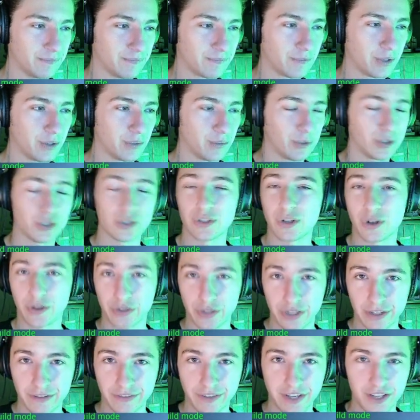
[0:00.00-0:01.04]
which is called
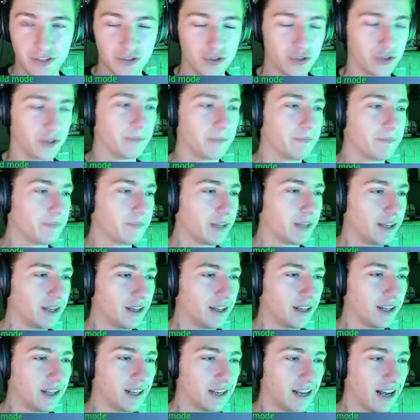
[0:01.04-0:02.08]
the Avenger.
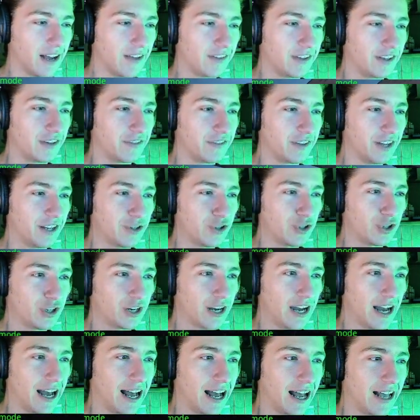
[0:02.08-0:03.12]
Now the Avenger
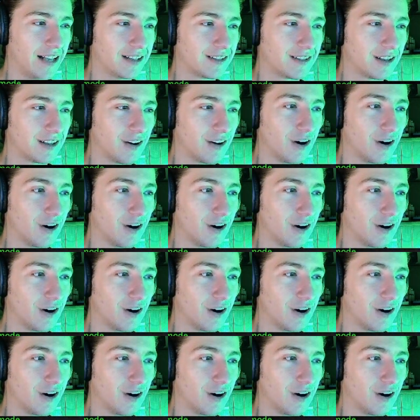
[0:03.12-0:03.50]
has